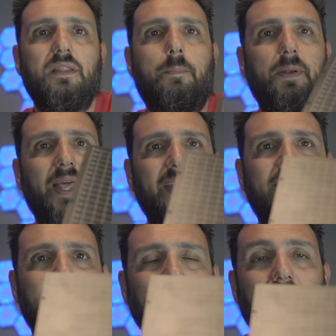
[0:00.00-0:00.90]
the
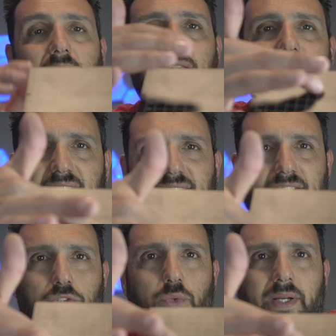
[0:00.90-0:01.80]
plate. This
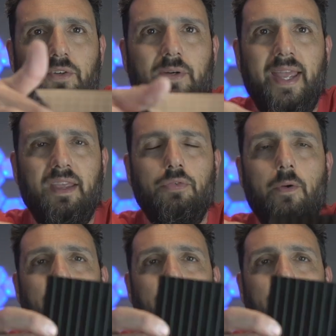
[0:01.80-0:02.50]
is to engrave,